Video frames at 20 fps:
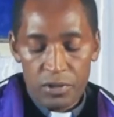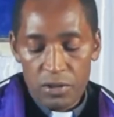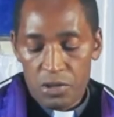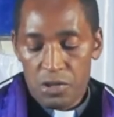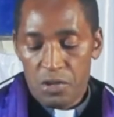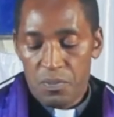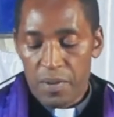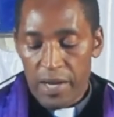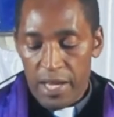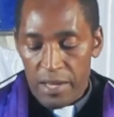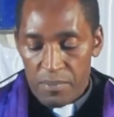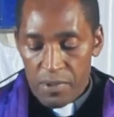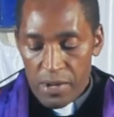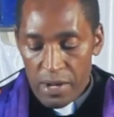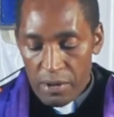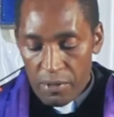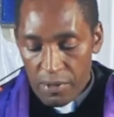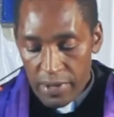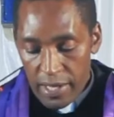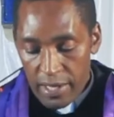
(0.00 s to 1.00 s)
or you bribe
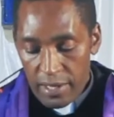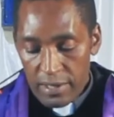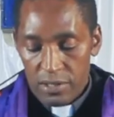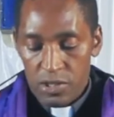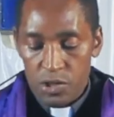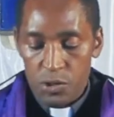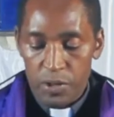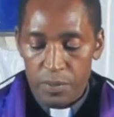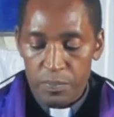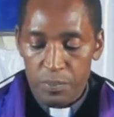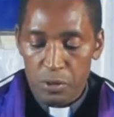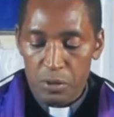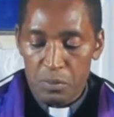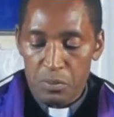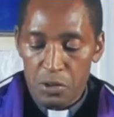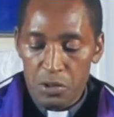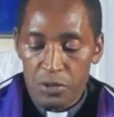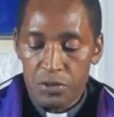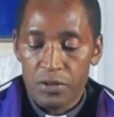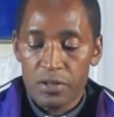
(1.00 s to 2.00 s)
your way to a
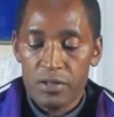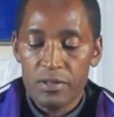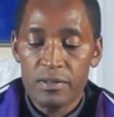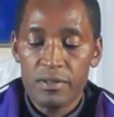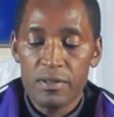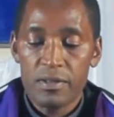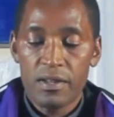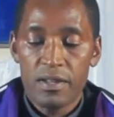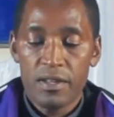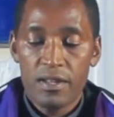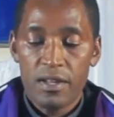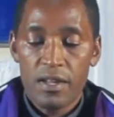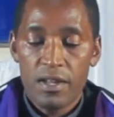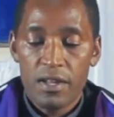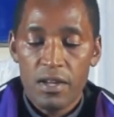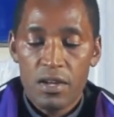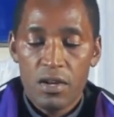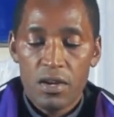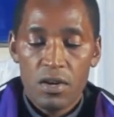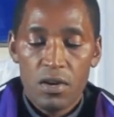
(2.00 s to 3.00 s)
promotion,
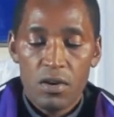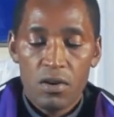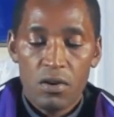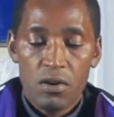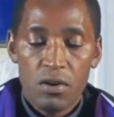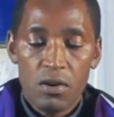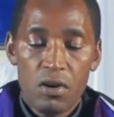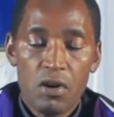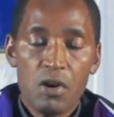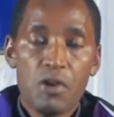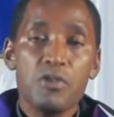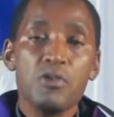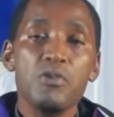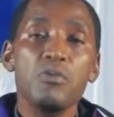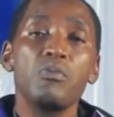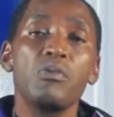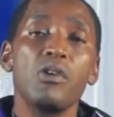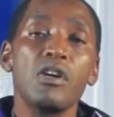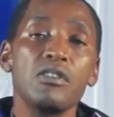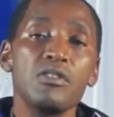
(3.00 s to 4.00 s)
or you
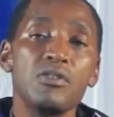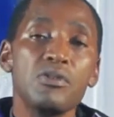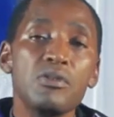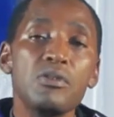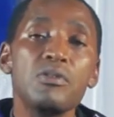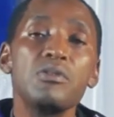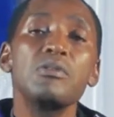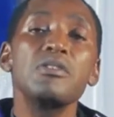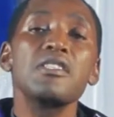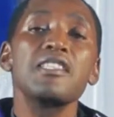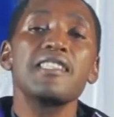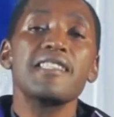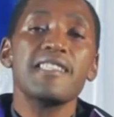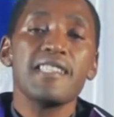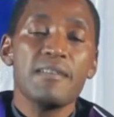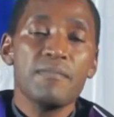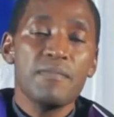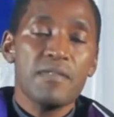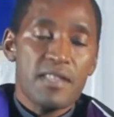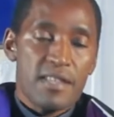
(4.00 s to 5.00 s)
want to do
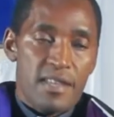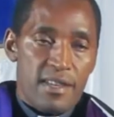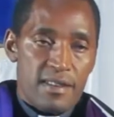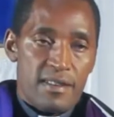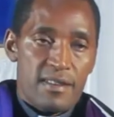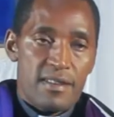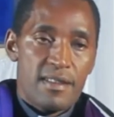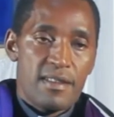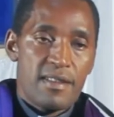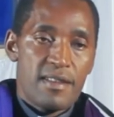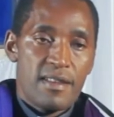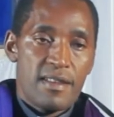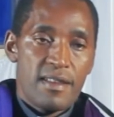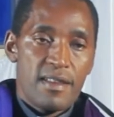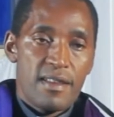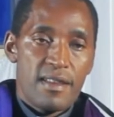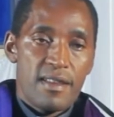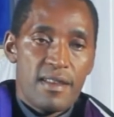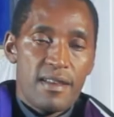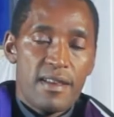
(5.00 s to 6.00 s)
something.
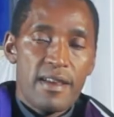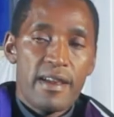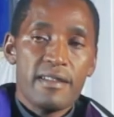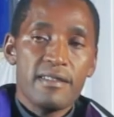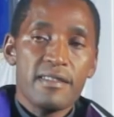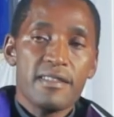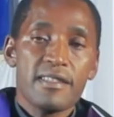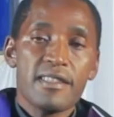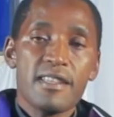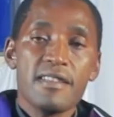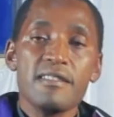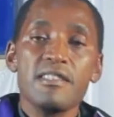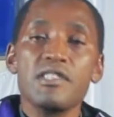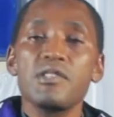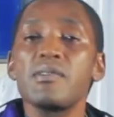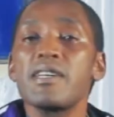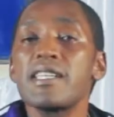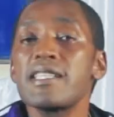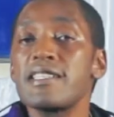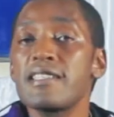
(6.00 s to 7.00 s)
And since
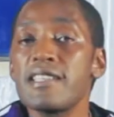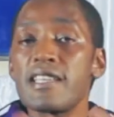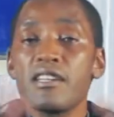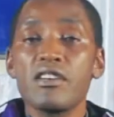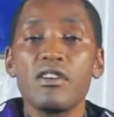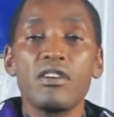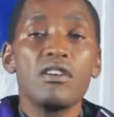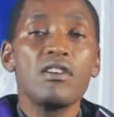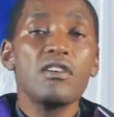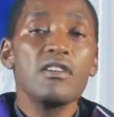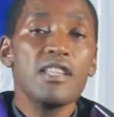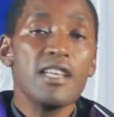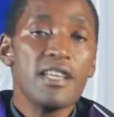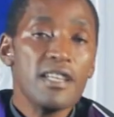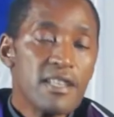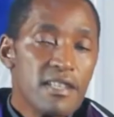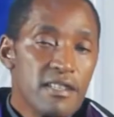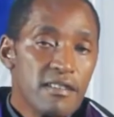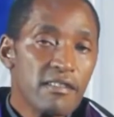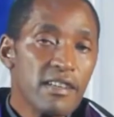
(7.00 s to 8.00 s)
you are seeing all the
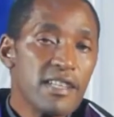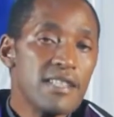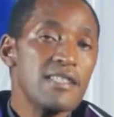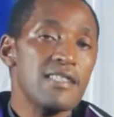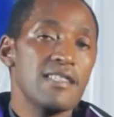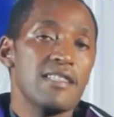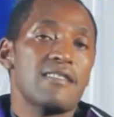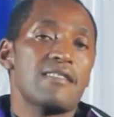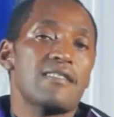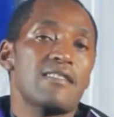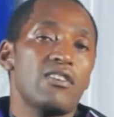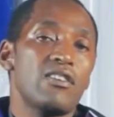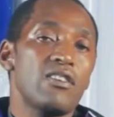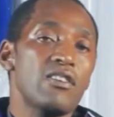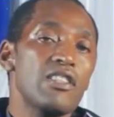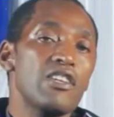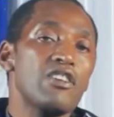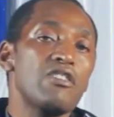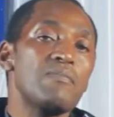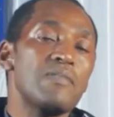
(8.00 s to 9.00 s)
hindrances,
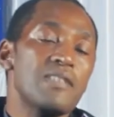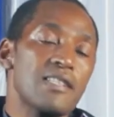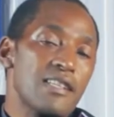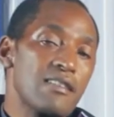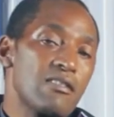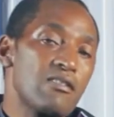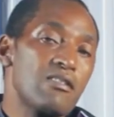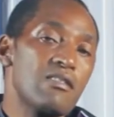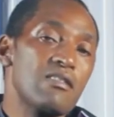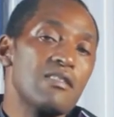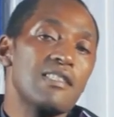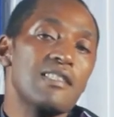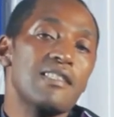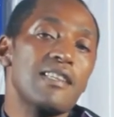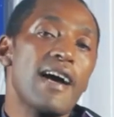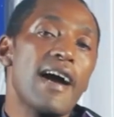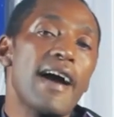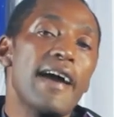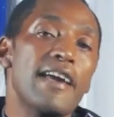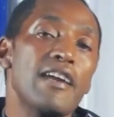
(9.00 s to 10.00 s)
all the obstacles
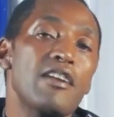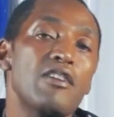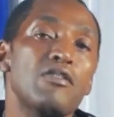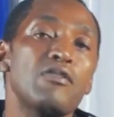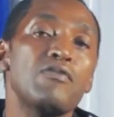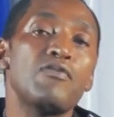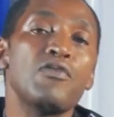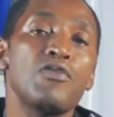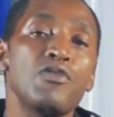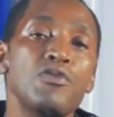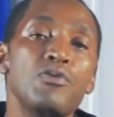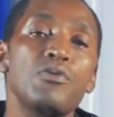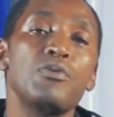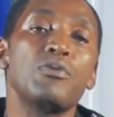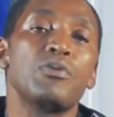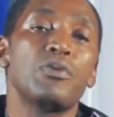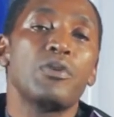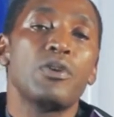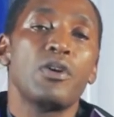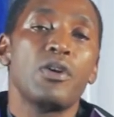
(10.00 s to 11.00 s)
ahead of
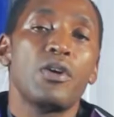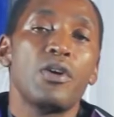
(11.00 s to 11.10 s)
you,